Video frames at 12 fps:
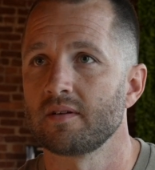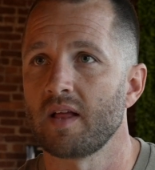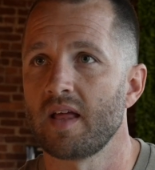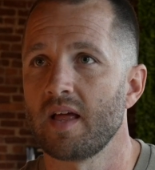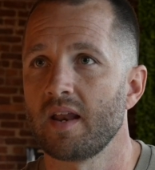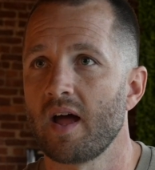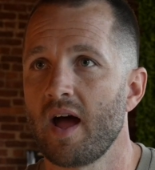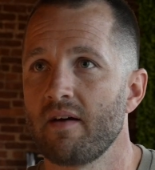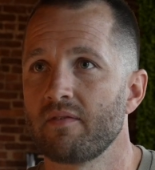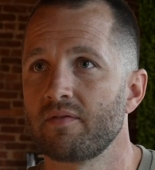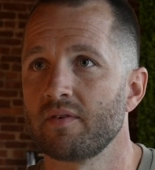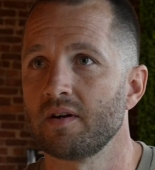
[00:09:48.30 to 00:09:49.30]
and I
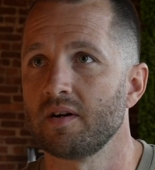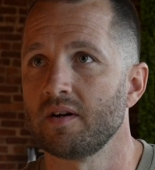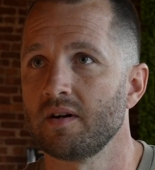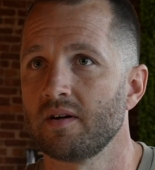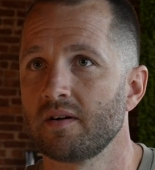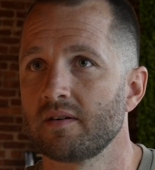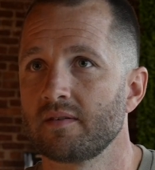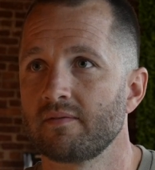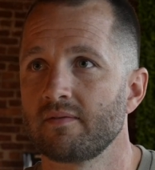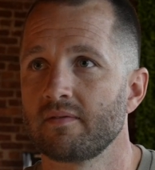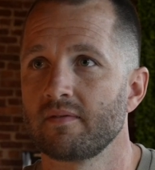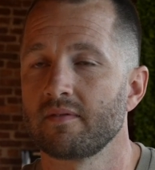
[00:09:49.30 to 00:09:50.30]
have a
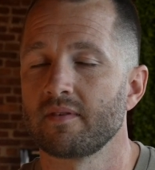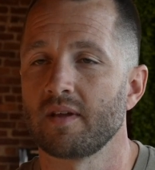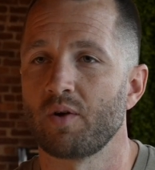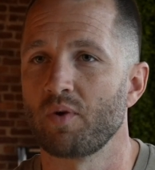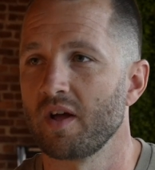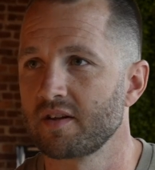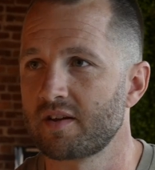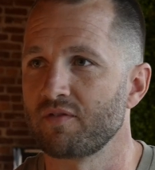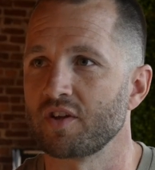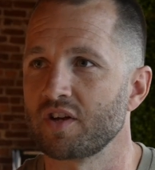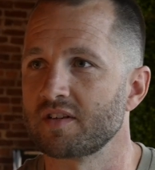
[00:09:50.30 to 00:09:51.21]
relatively